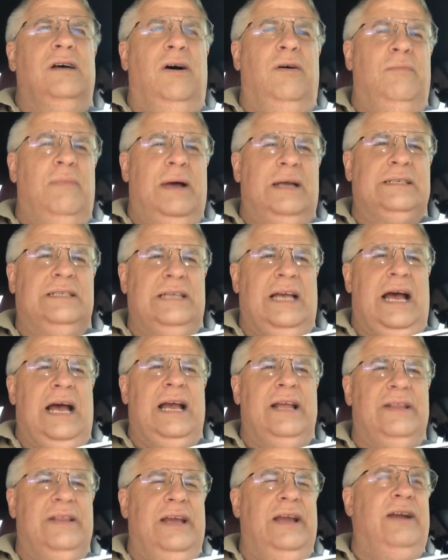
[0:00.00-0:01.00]
my
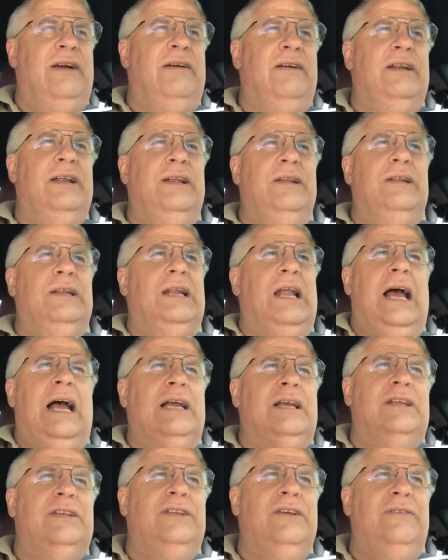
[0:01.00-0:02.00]
site there, and I
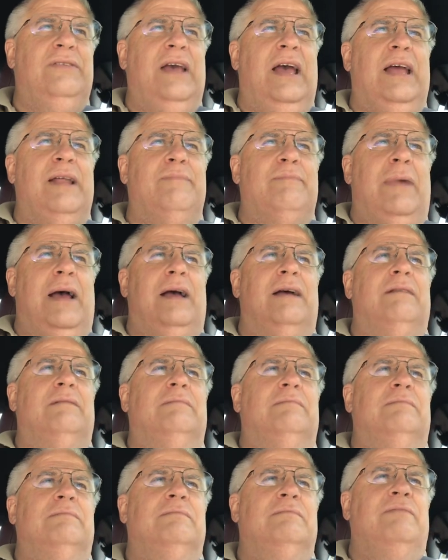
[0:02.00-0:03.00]
could do that in about
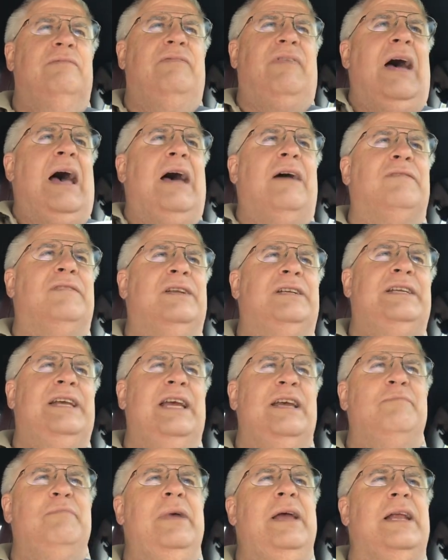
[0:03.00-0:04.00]
5 to
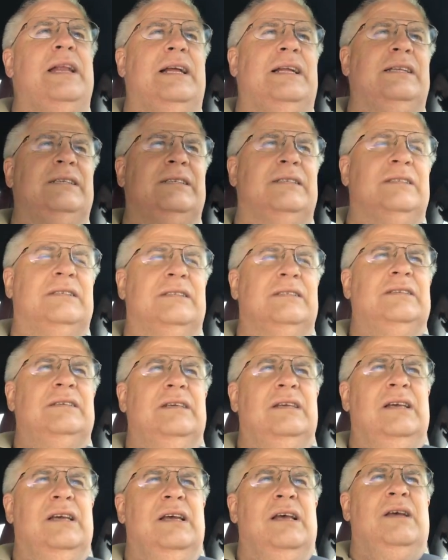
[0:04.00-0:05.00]
10 minutes.
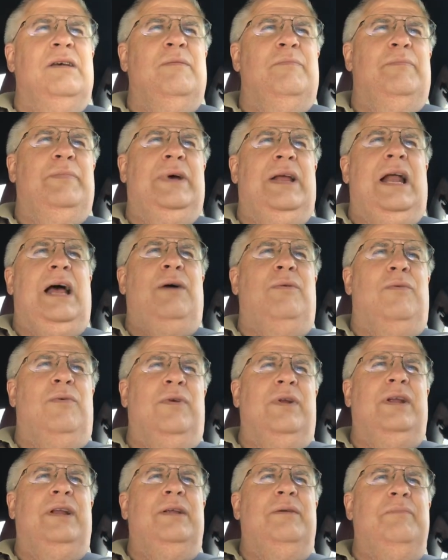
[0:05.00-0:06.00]
But I
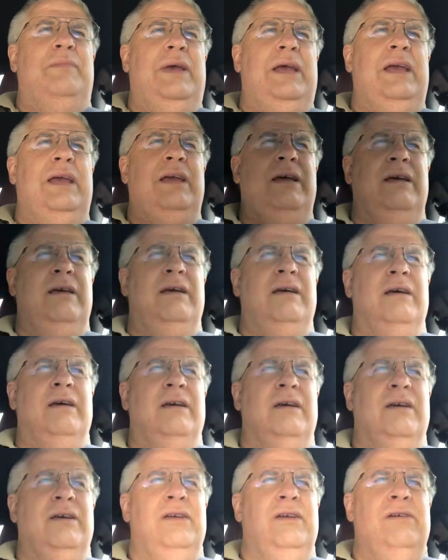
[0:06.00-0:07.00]
want it to be,
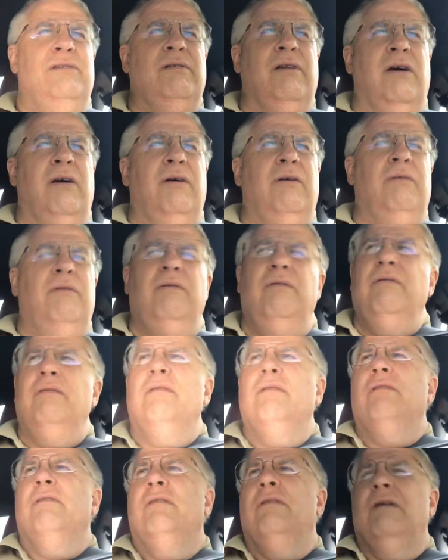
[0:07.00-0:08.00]

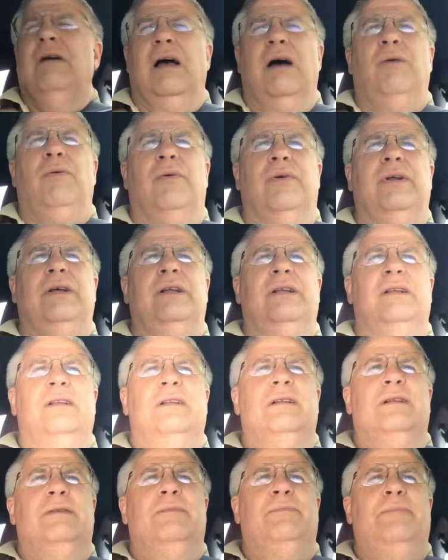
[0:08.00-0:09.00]
I want it to
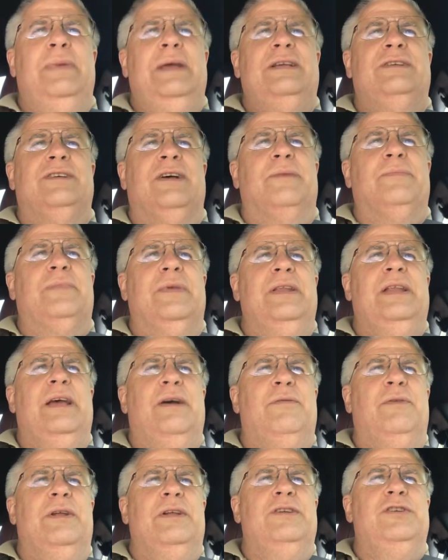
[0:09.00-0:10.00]
be something
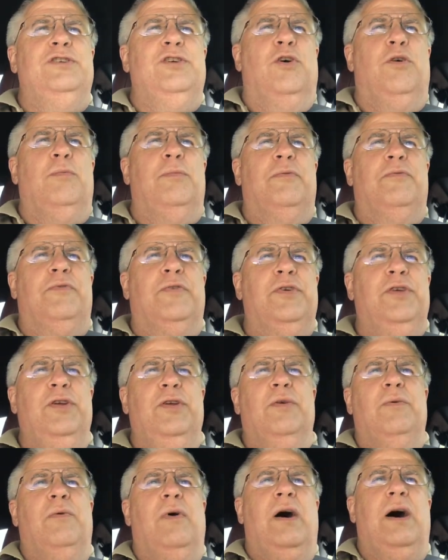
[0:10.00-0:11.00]
that will be enjoyable for you
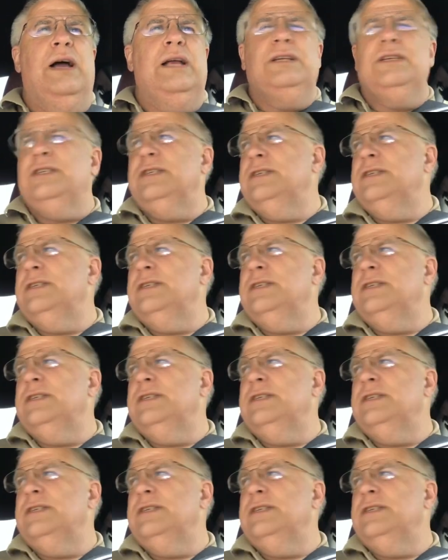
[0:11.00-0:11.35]
to watch.